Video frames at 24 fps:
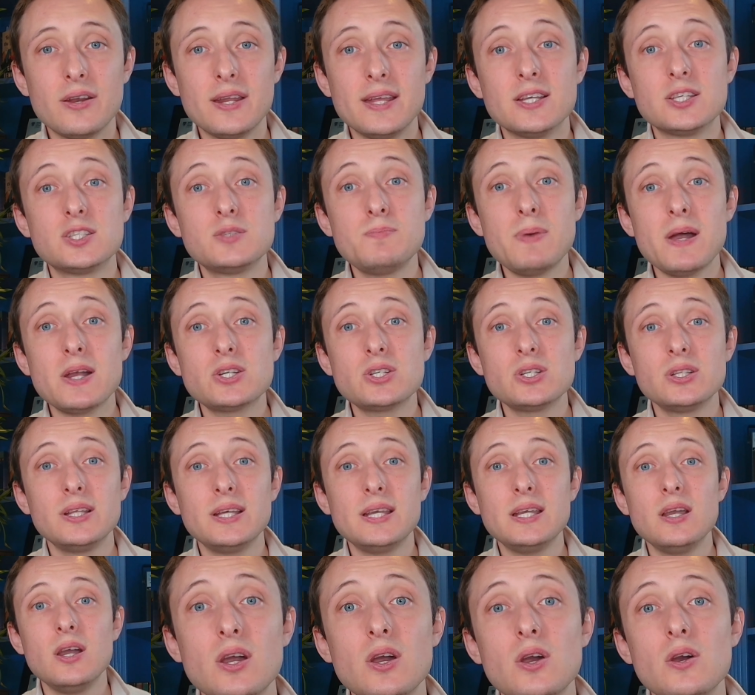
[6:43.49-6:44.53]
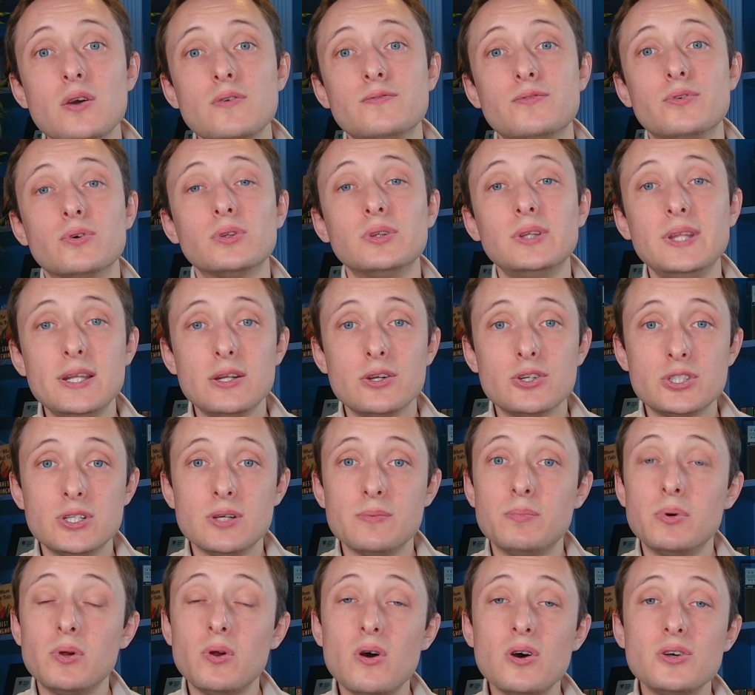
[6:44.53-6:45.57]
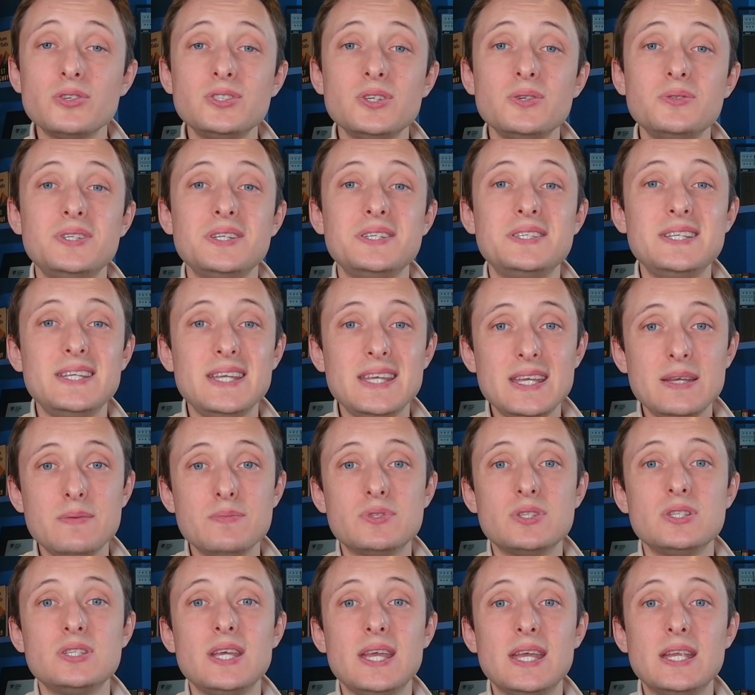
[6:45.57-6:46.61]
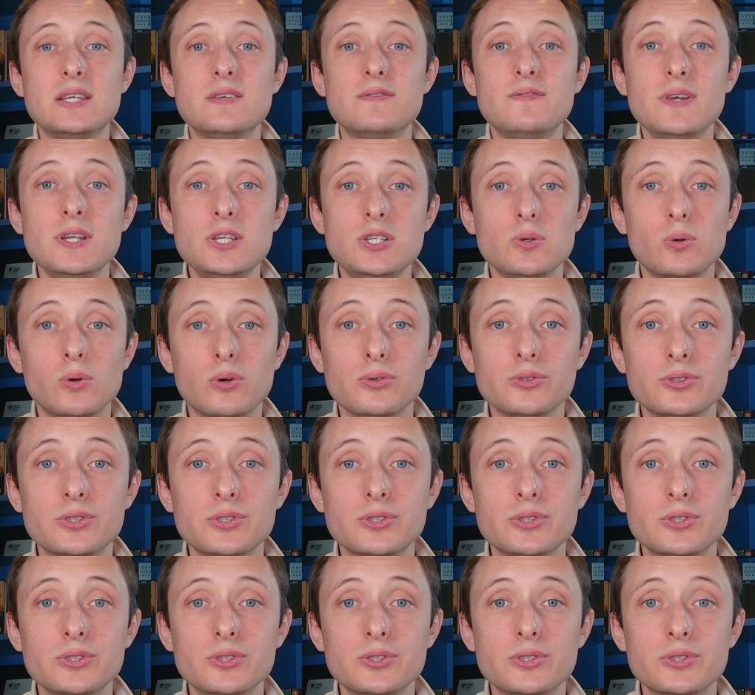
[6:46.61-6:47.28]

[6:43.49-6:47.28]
especially for leadership, but also to teams and to individuals.